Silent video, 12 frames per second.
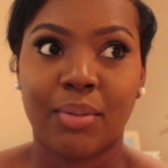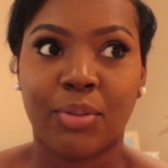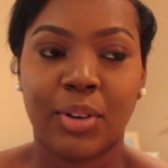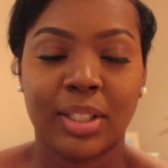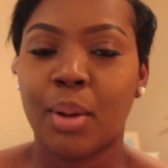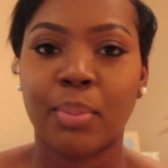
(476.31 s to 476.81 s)

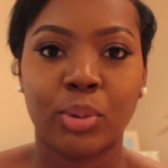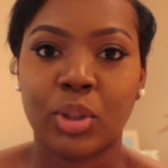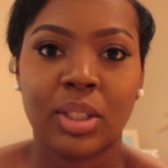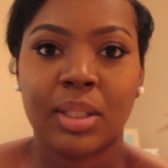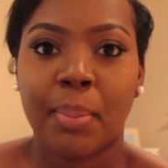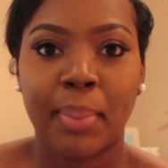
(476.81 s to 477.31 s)
for example,
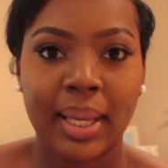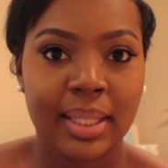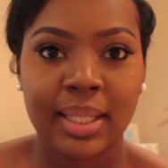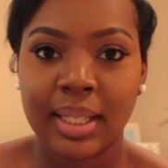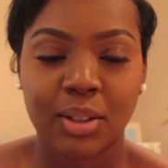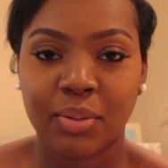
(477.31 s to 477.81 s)
just the
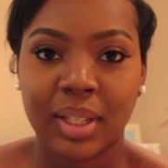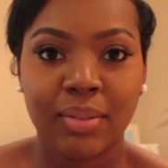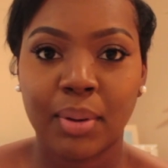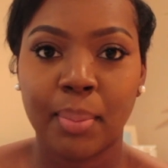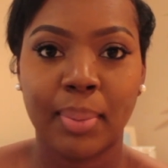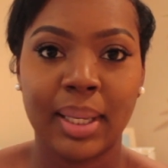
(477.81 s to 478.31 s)
basics of
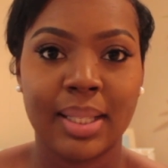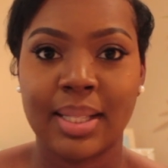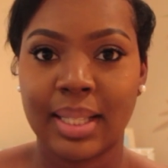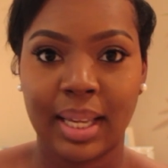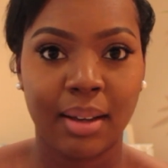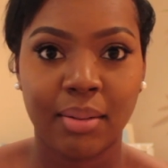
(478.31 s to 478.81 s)
even being
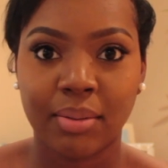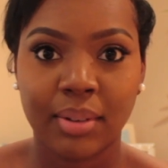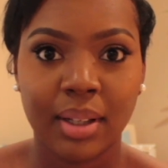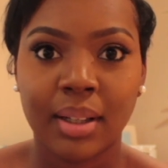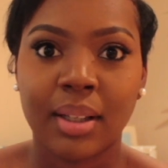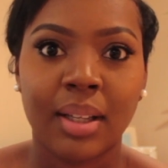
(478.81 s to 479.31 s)

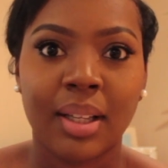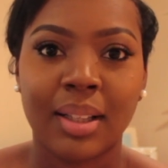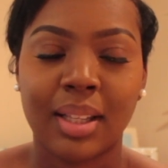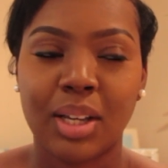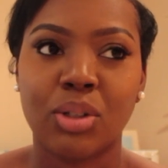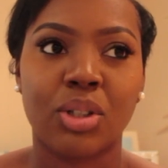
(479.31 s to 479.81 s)
saved,
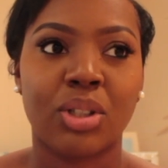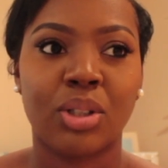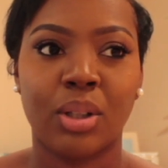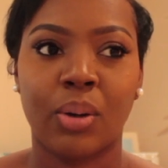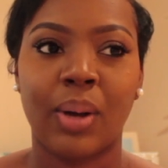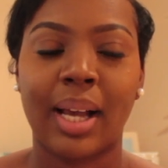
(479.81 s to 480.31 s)
then you
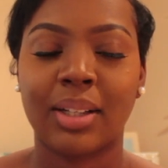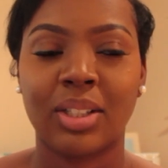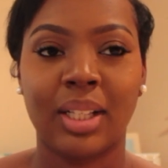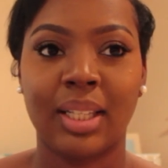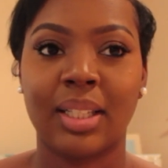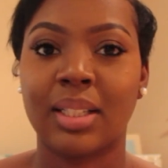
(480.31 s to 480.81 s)
just know,
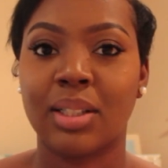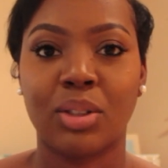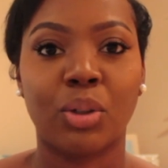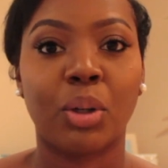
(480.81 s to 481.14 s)
actually, this is